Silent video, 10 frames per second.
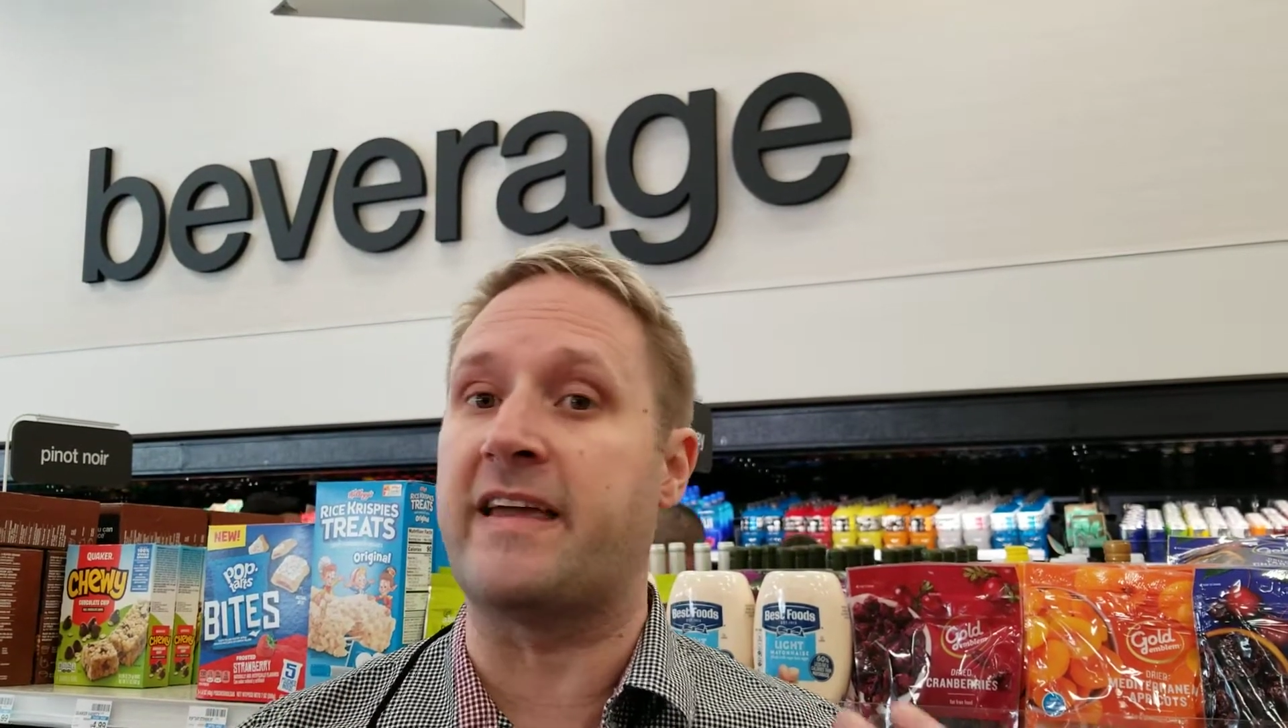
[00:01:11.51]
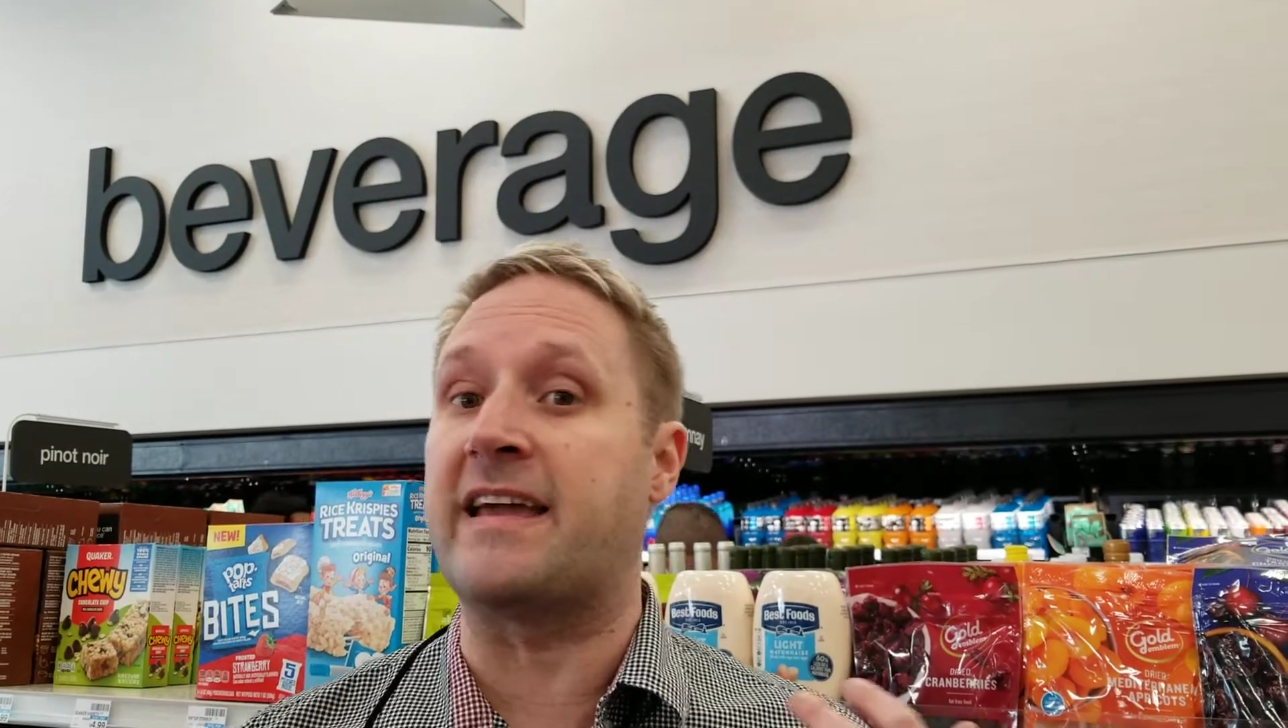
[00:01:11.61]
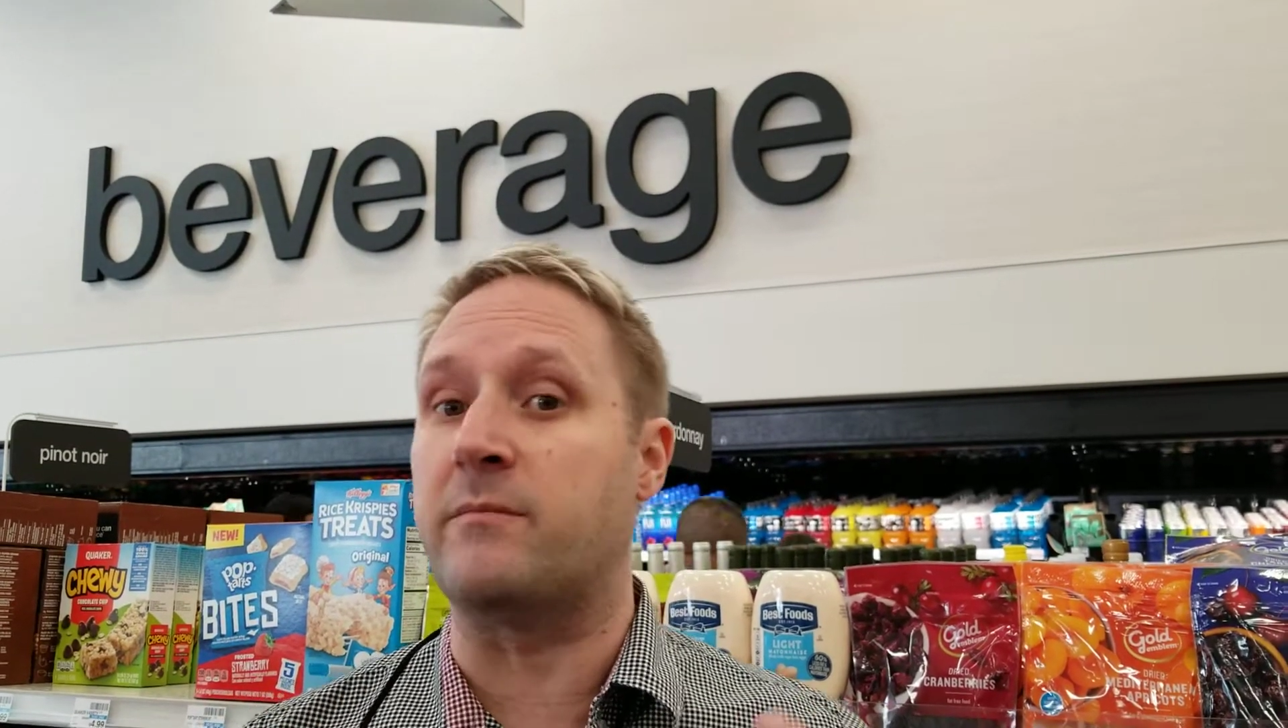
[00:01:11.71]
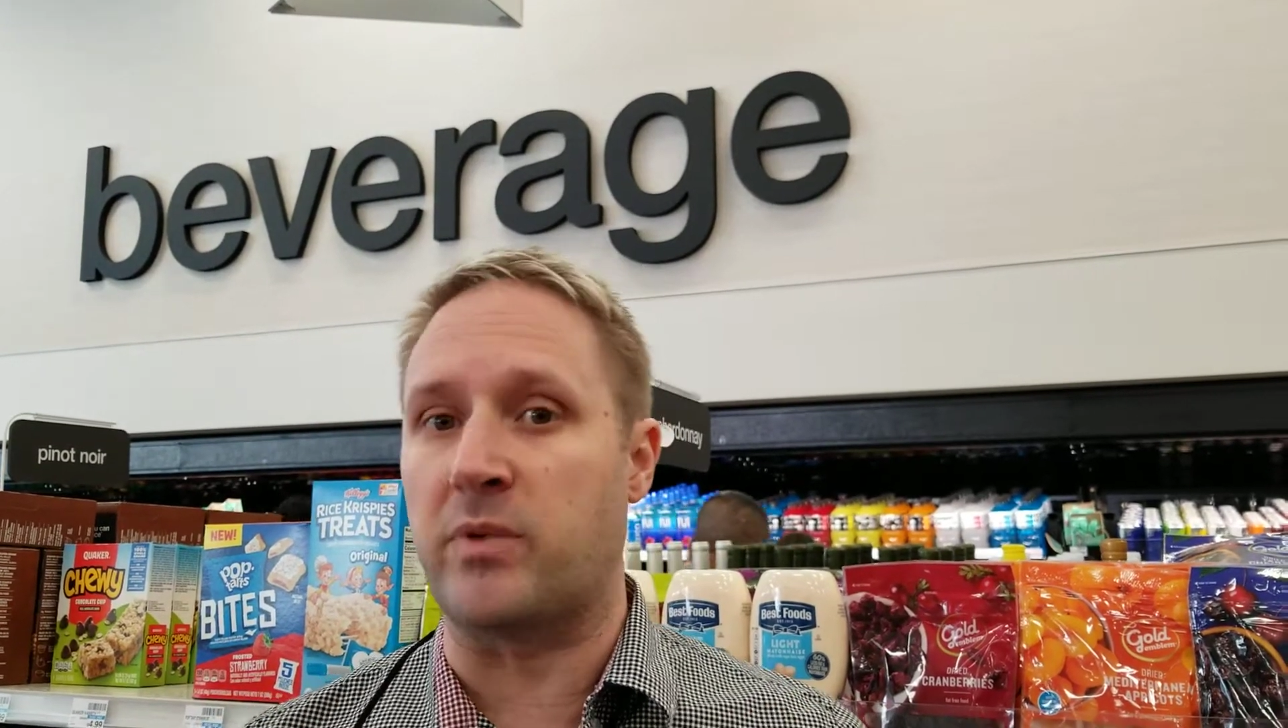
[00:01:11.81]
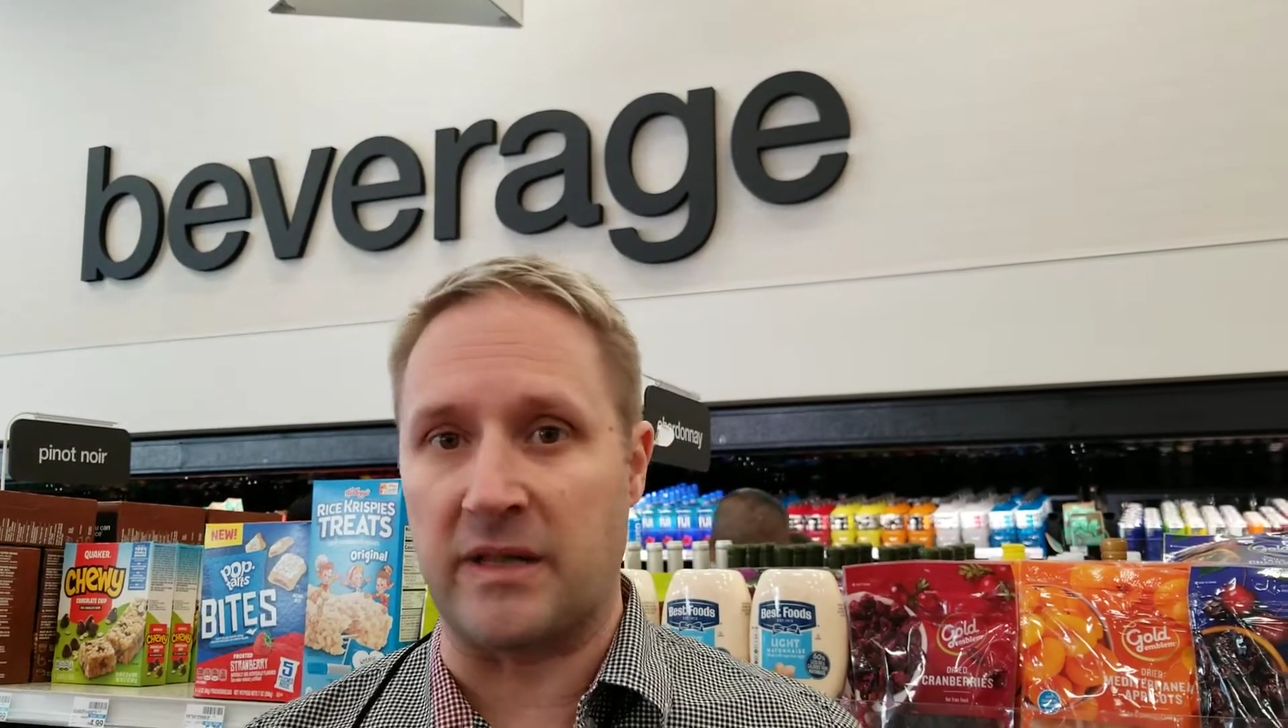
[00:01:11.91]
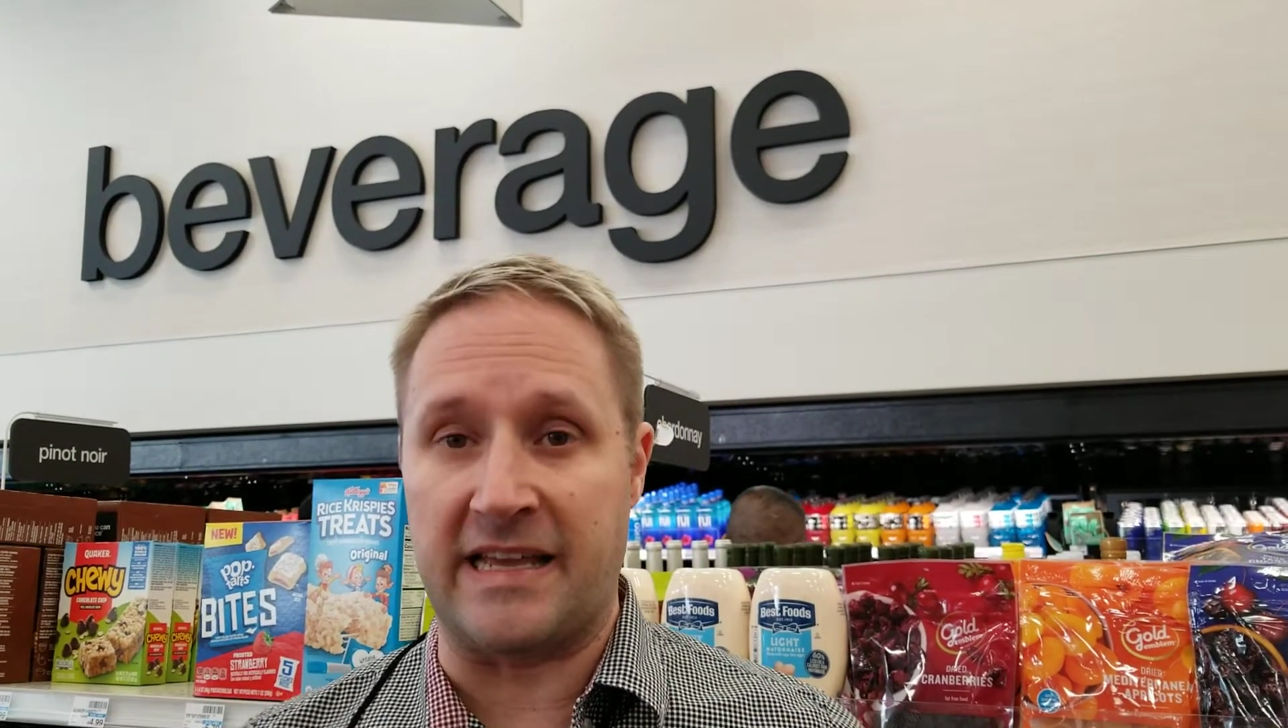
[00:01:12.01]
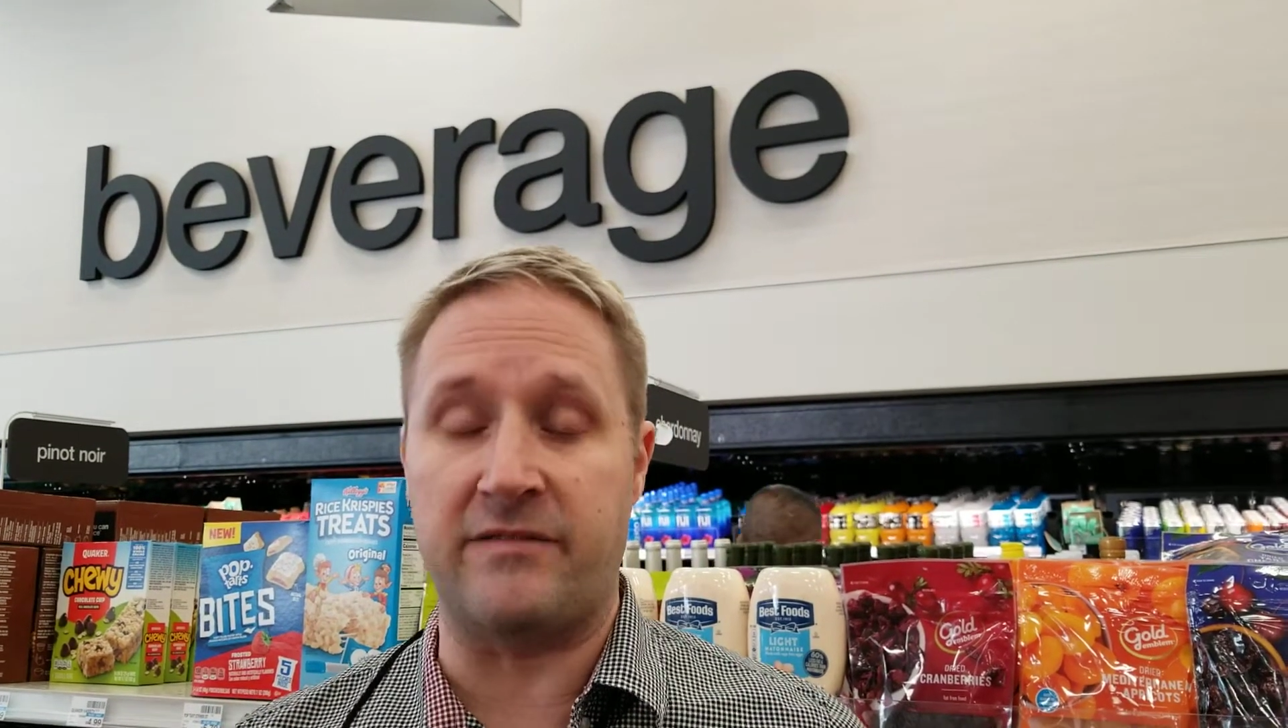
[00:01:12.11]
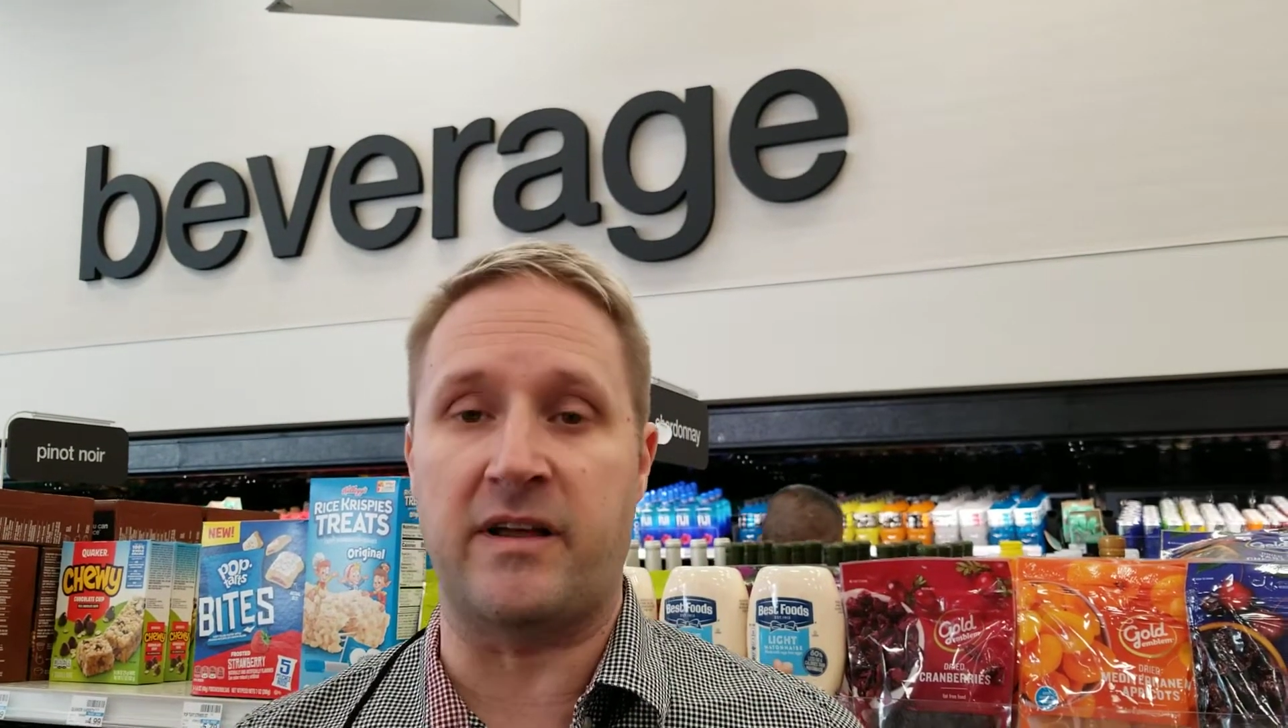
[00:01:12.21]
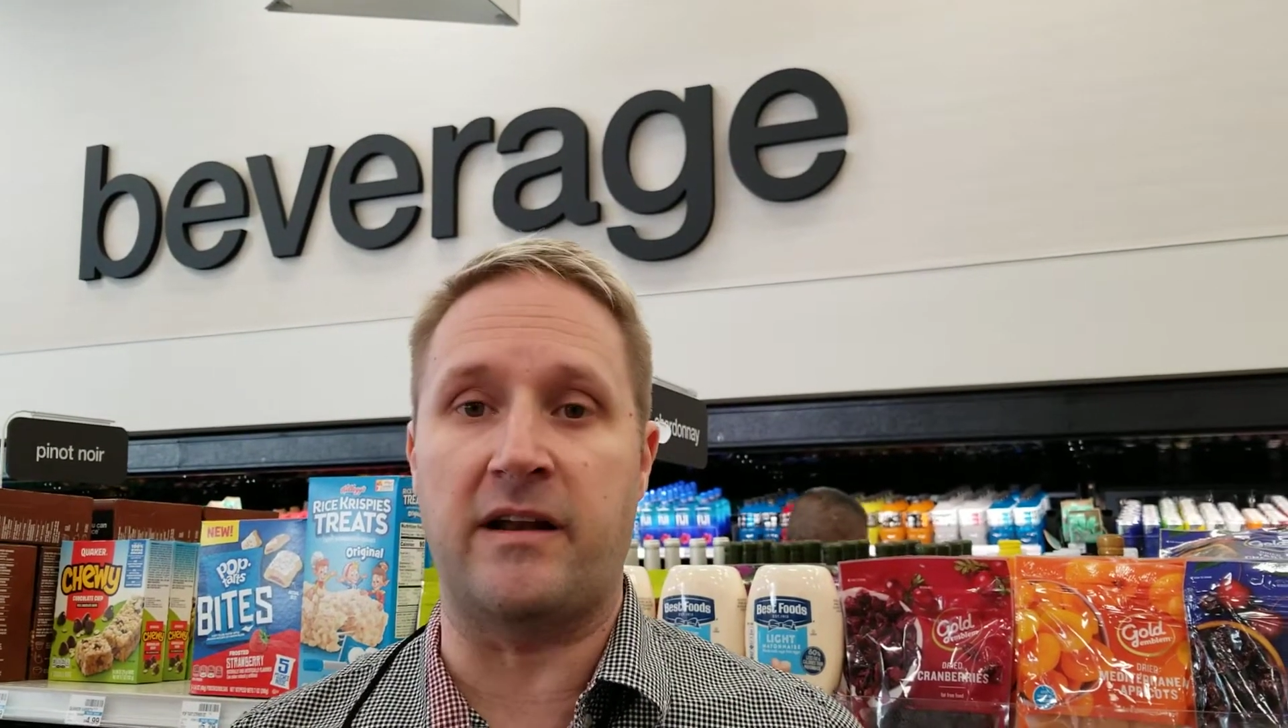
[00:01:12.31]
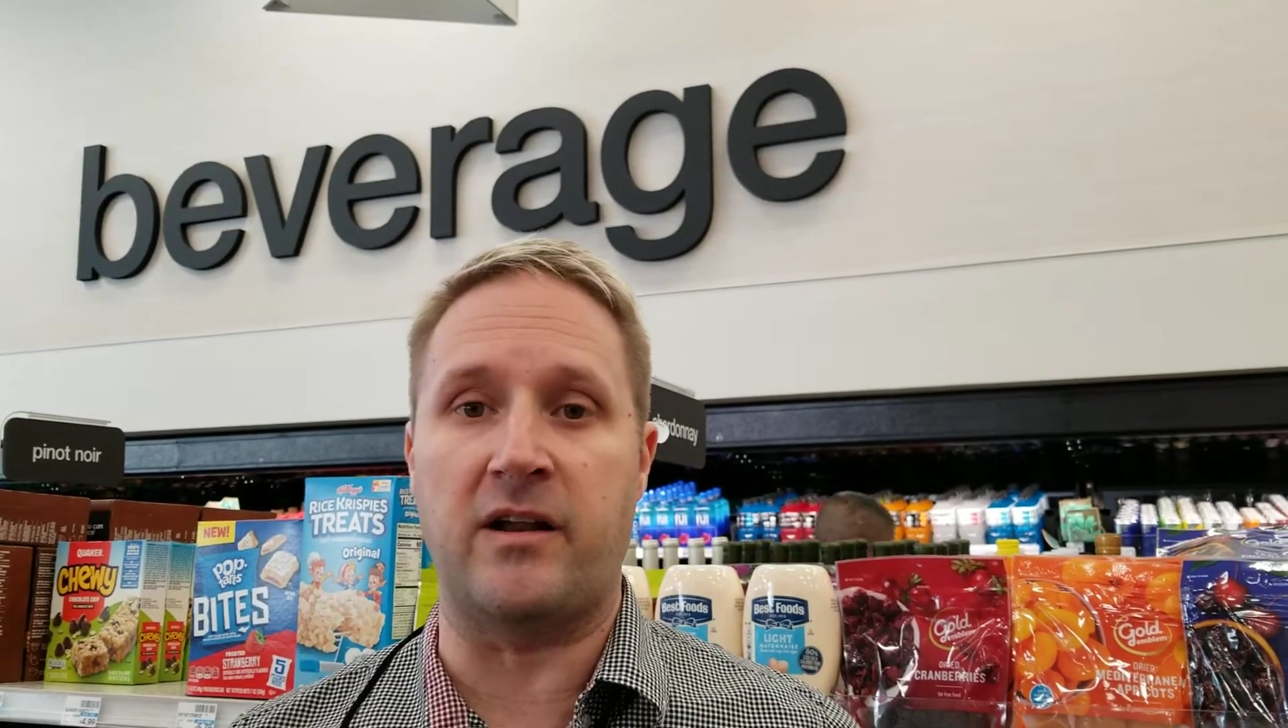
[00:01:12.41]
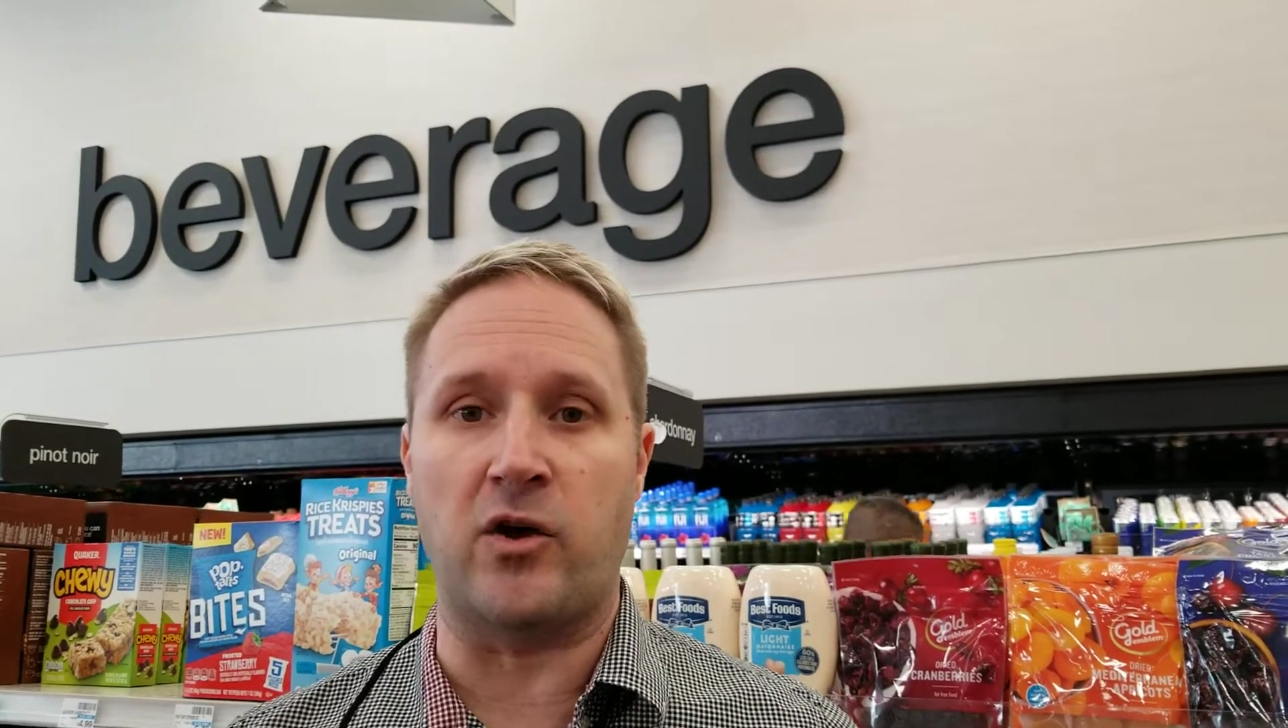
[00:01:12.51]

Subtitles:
can believe in,